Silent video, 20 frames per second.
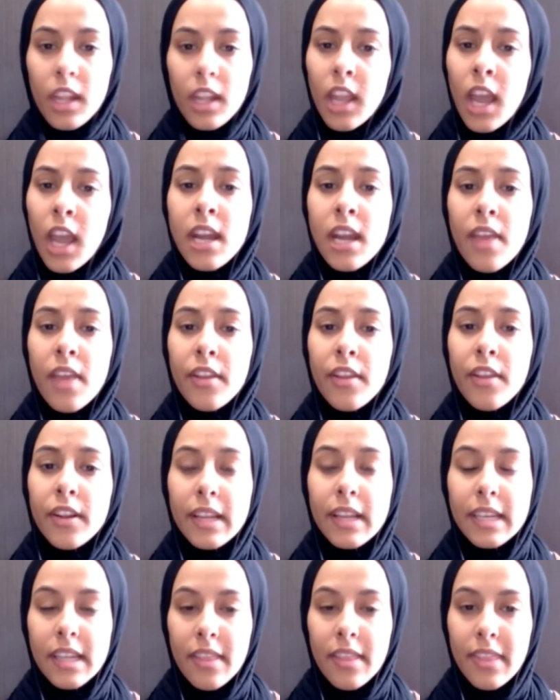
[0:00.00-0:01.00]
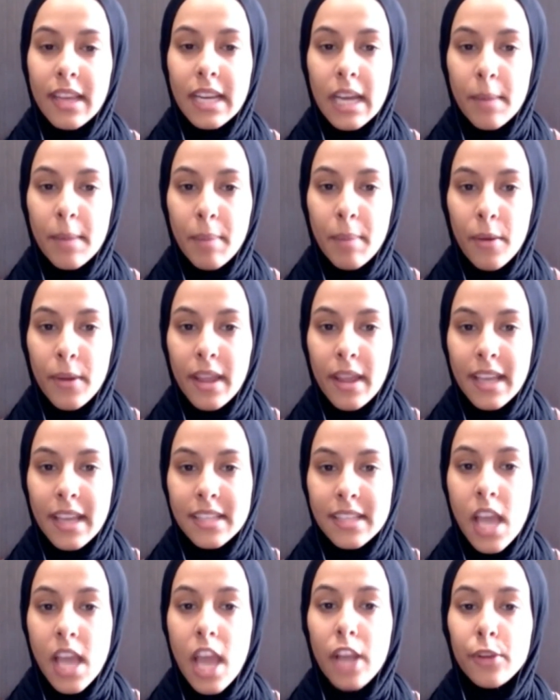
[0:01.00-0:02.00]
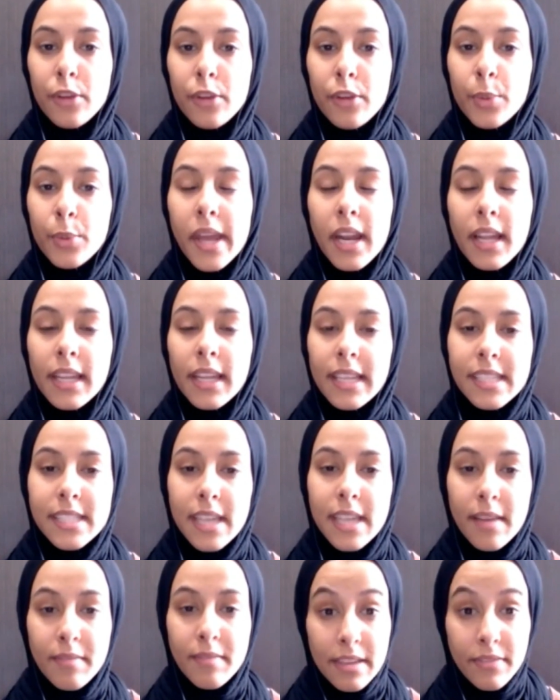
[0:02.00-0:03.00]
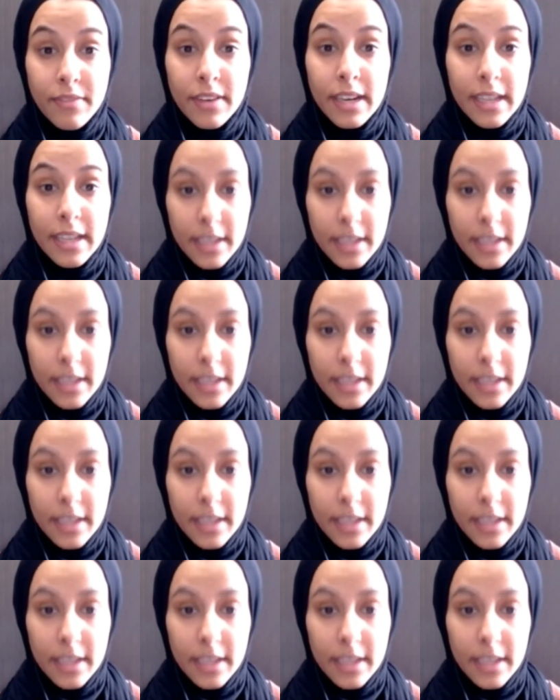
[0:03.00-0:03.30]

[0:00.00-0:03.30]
Another thing to think about is create a list of different